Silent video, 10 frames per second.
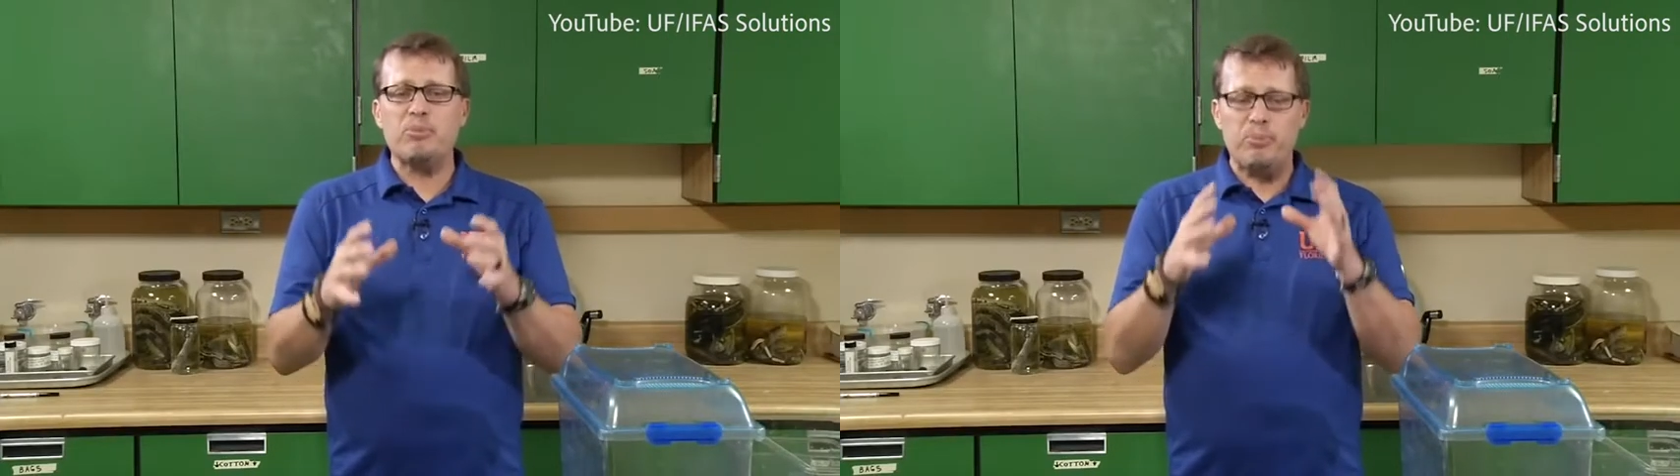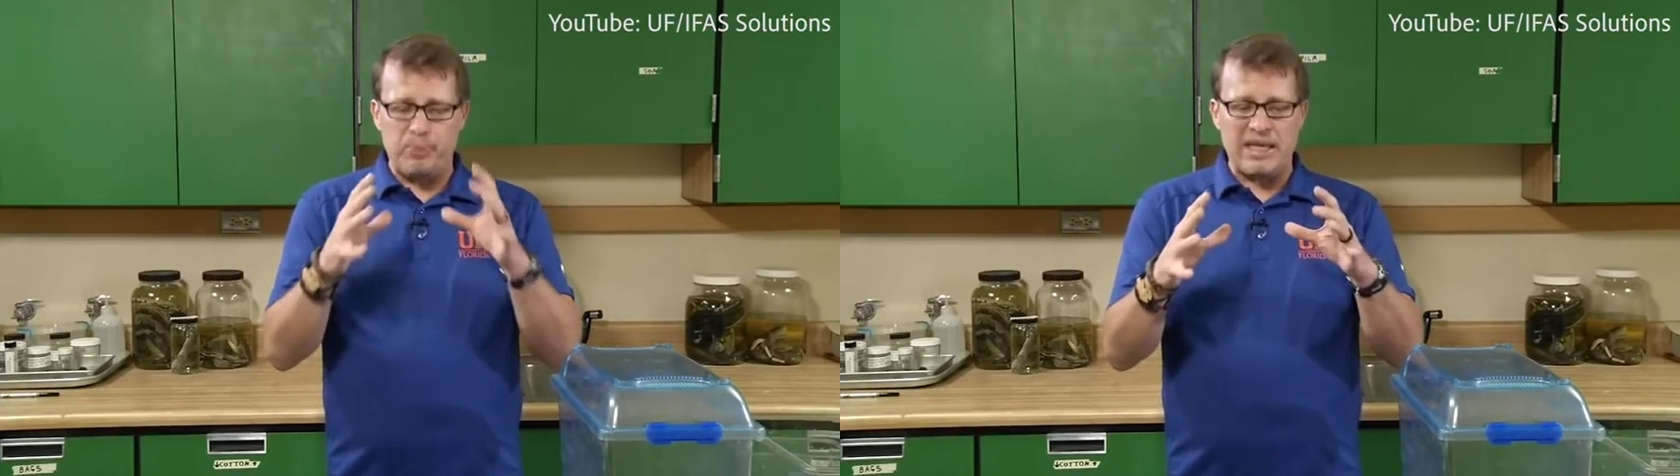
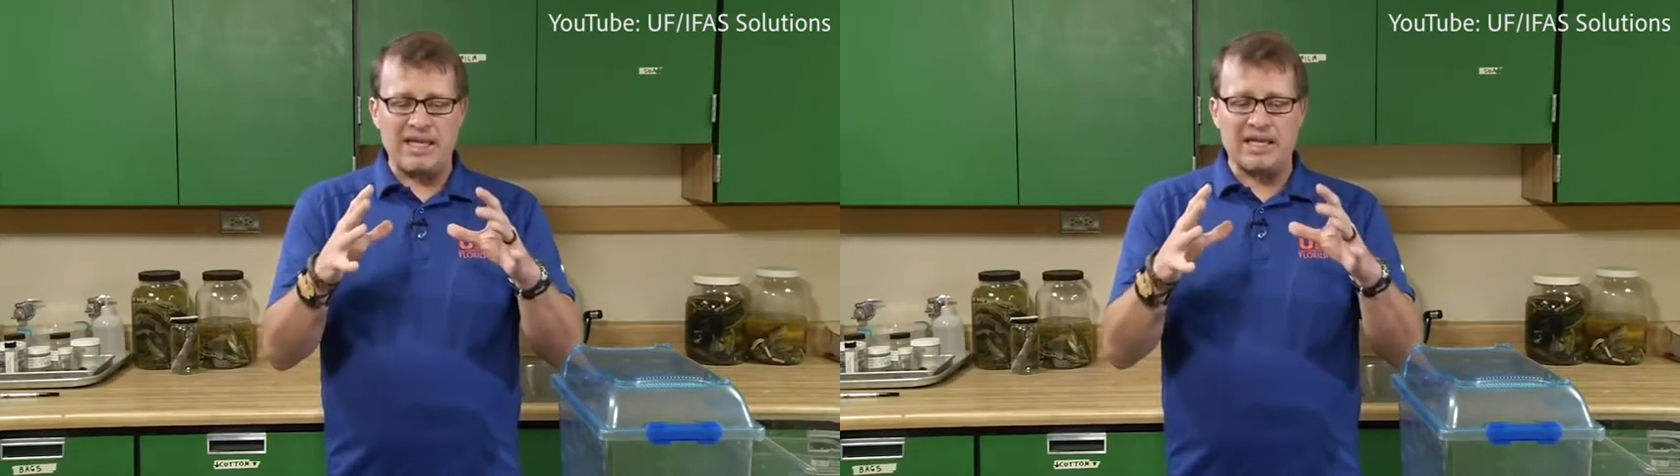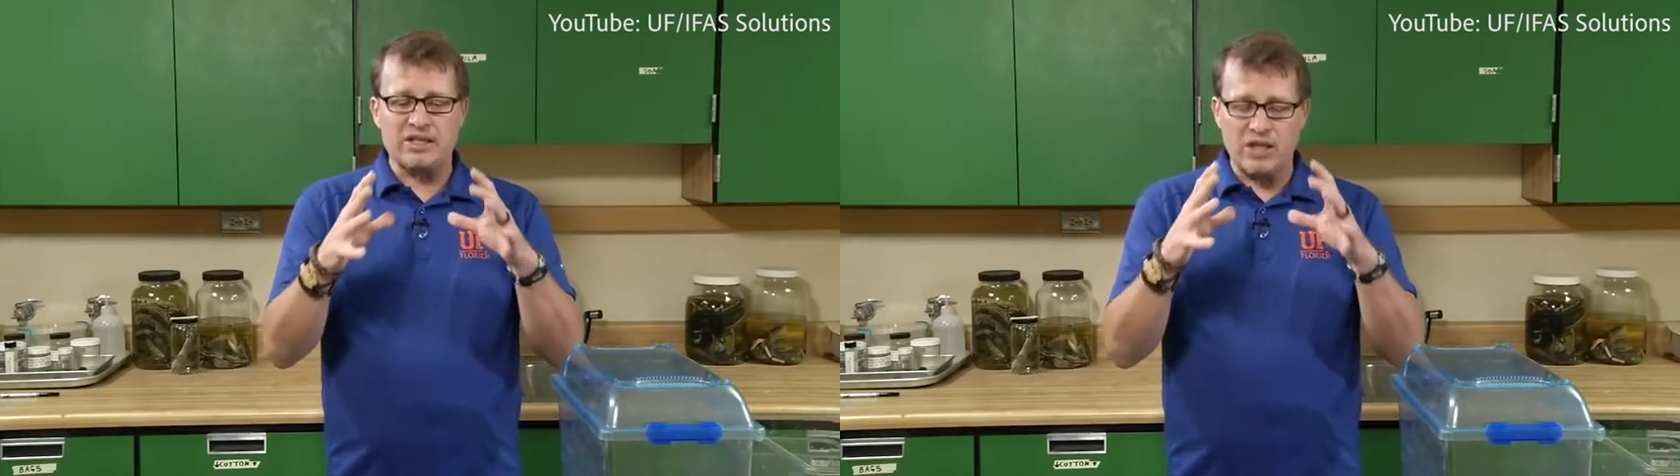
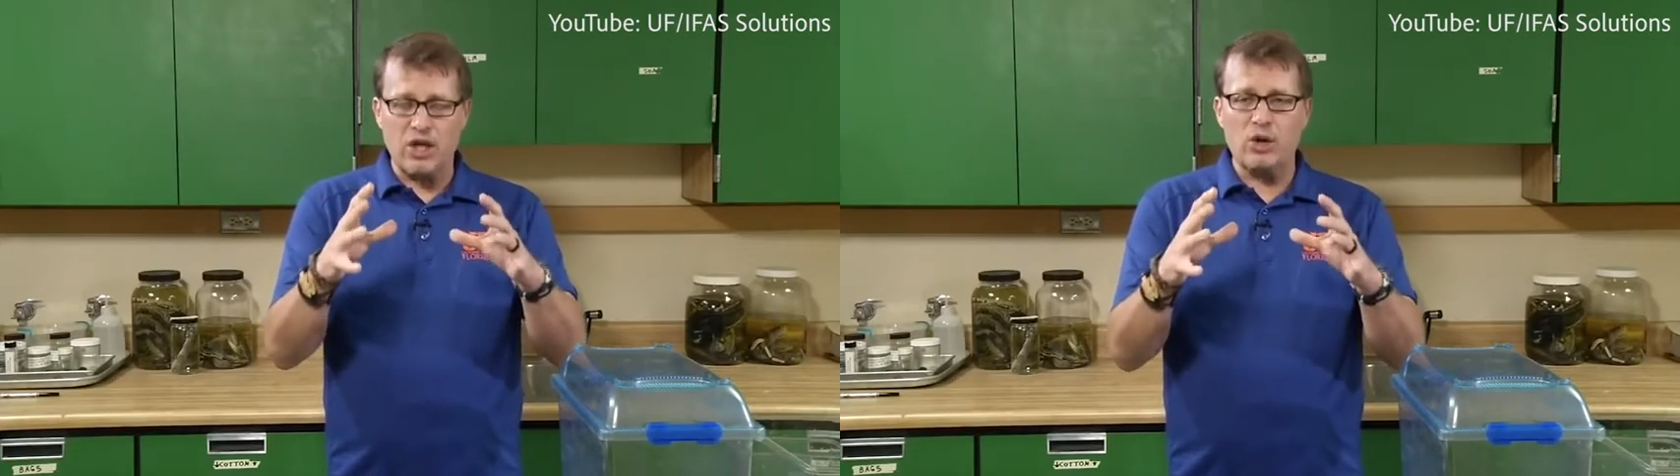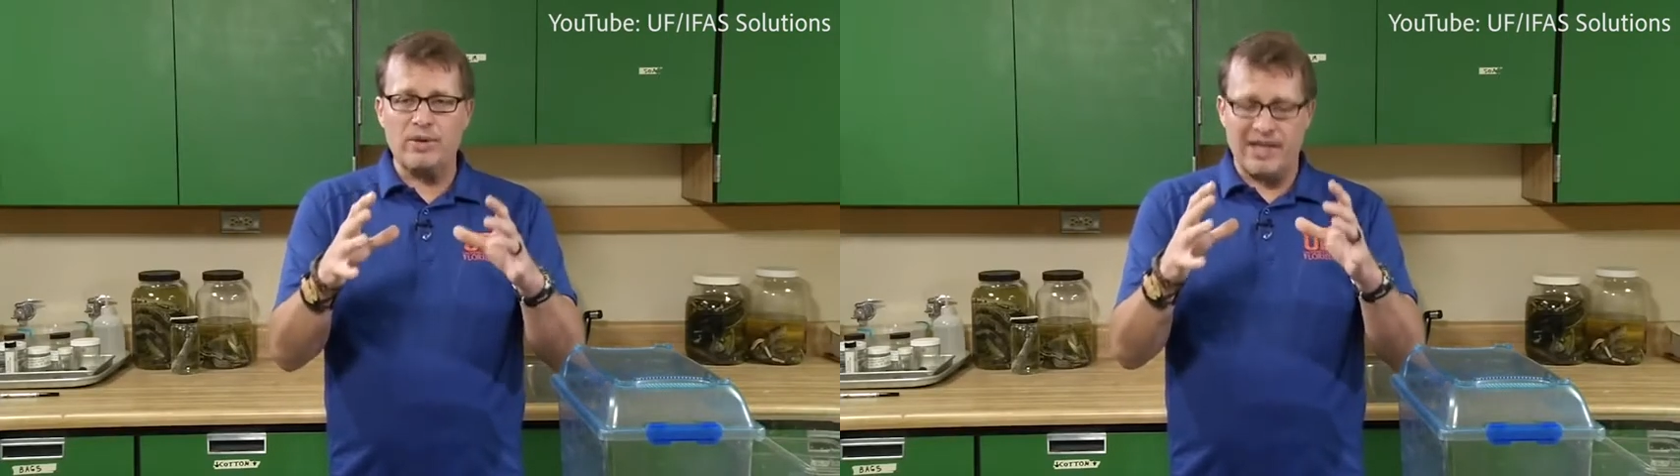big
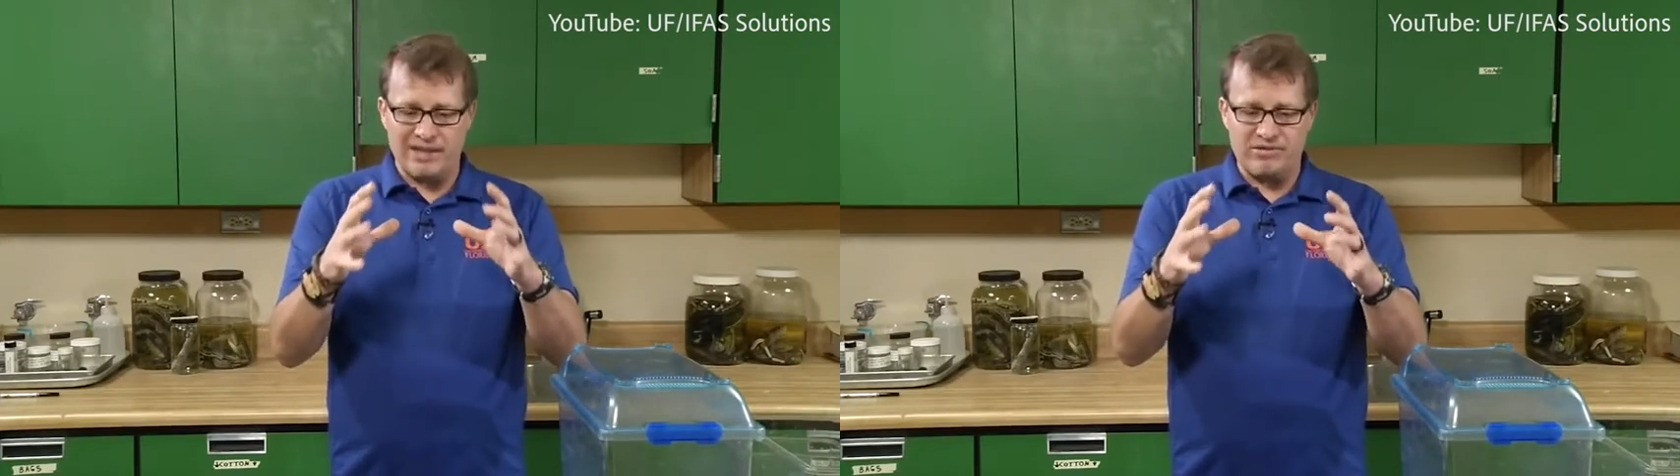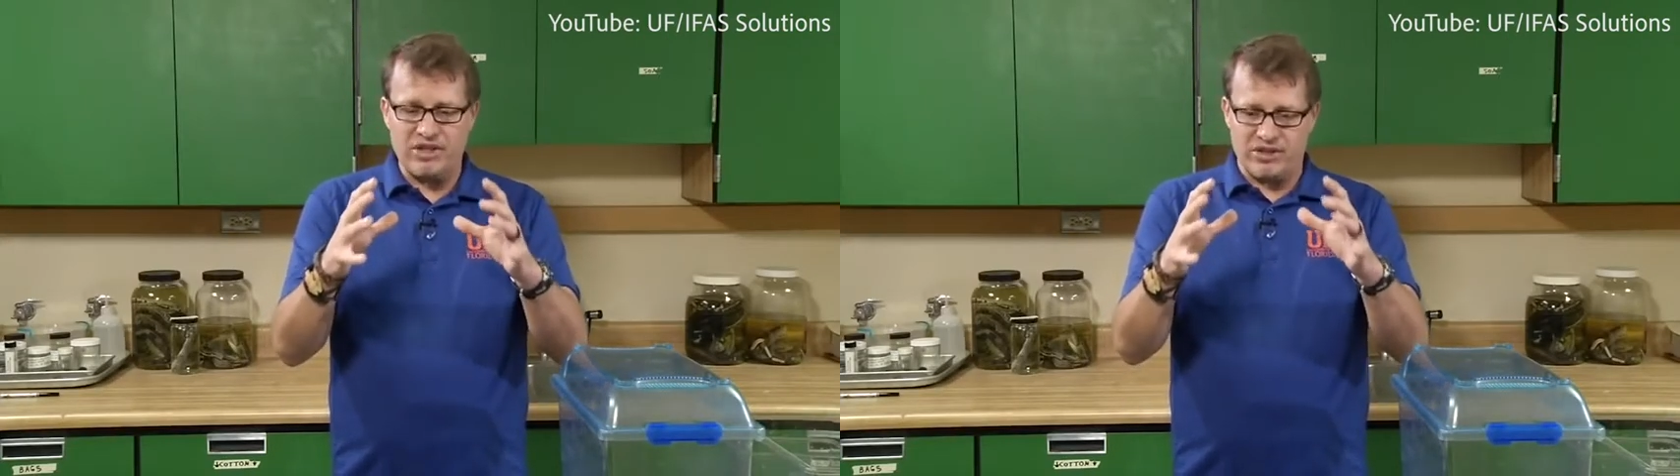toad
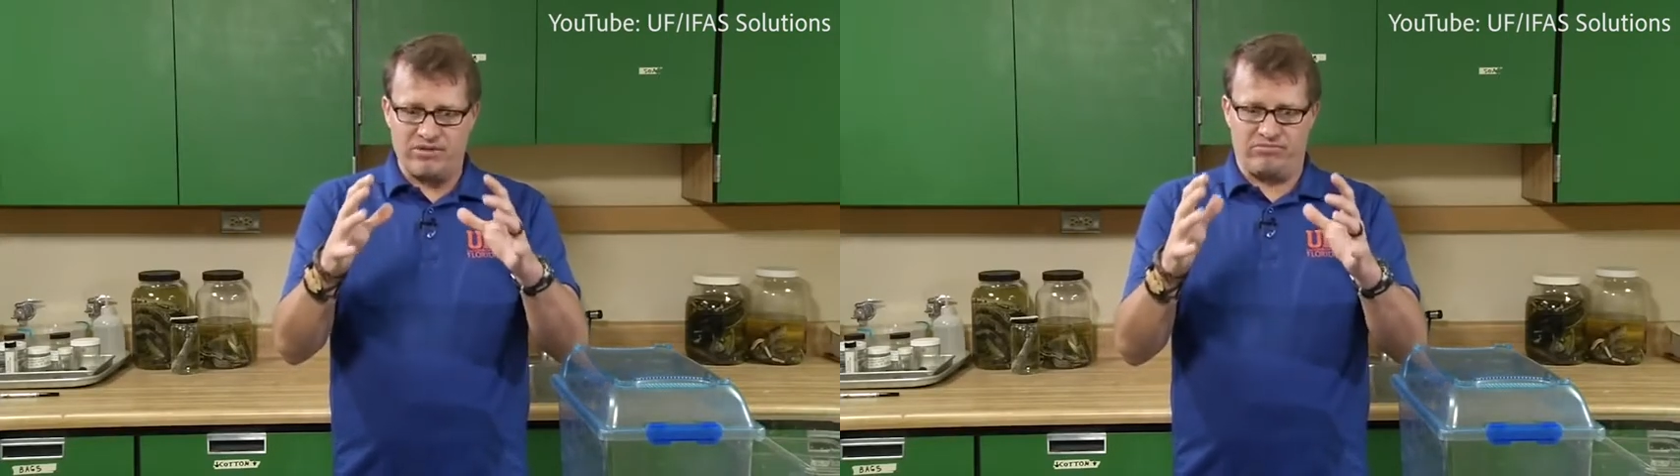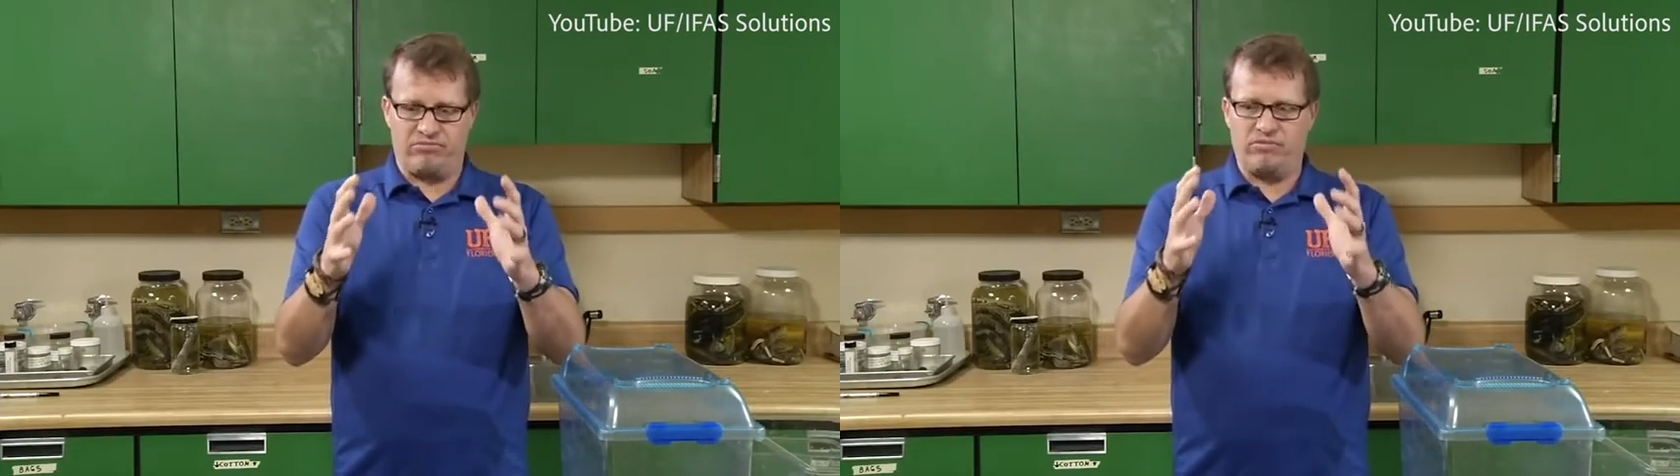that just